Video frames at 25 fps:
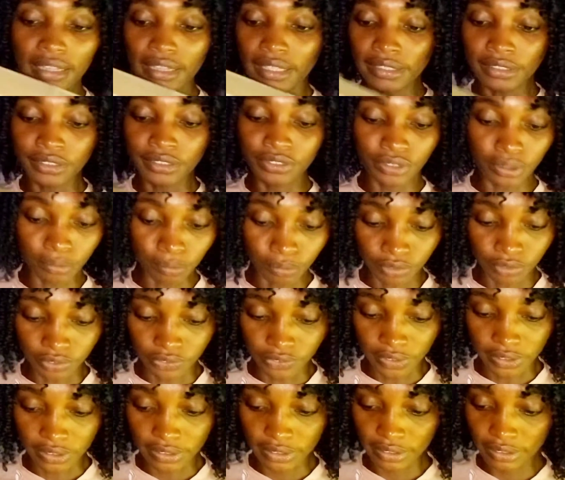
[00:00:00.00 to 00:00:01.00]
let's
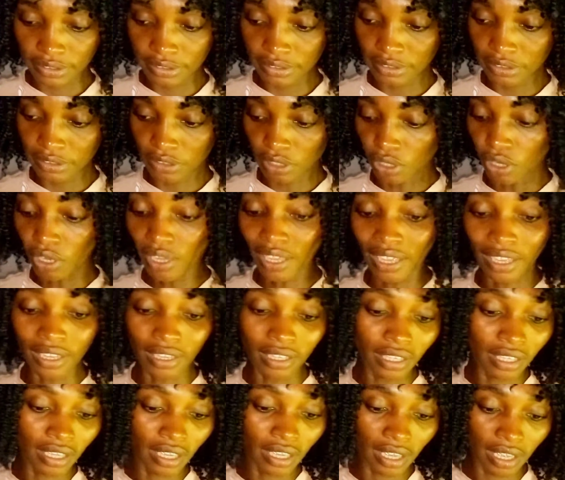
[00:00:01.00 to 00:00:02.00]
remove it
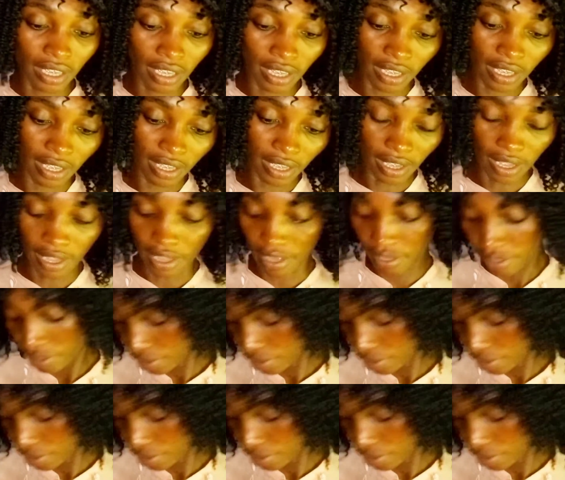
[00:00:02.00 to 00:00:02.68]
okay all